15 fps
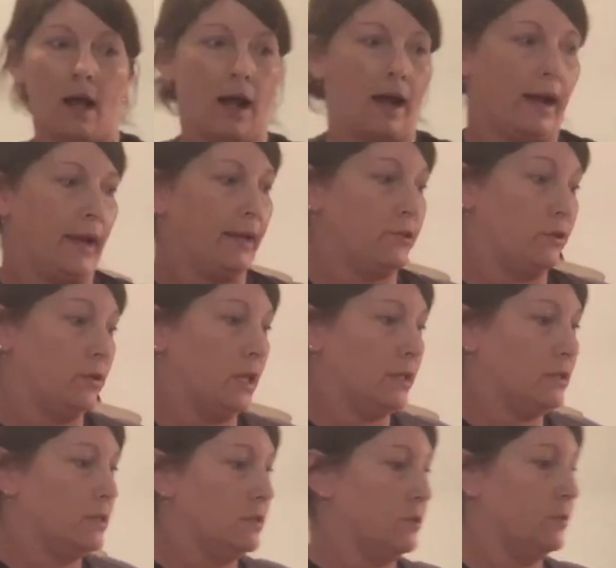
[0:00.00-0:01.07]
I do
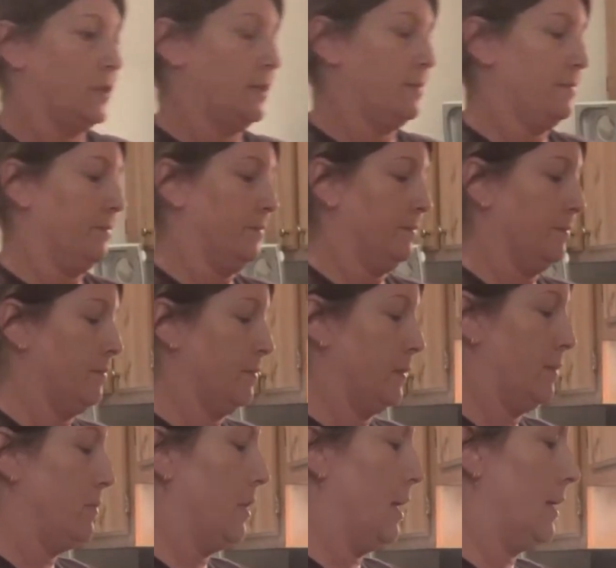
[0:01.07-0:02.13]
like to do it. I
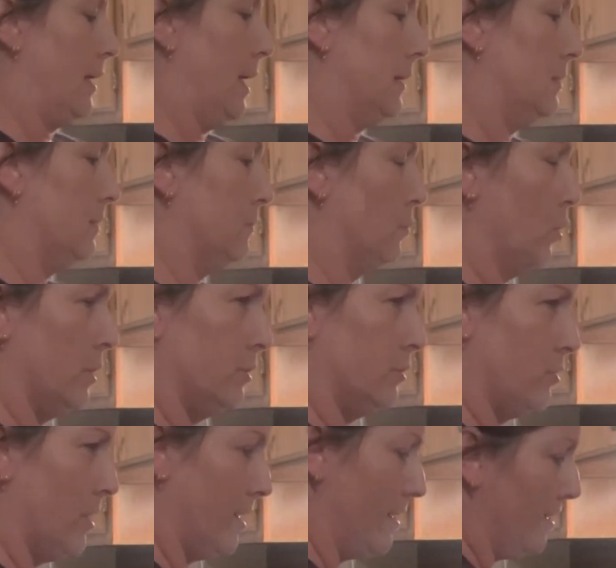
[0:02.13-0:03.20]
feel like it adds
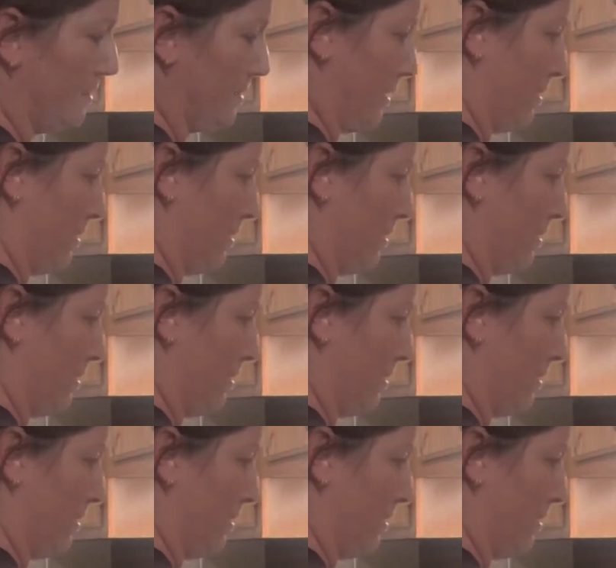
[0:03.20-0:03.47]
moisture, I guess.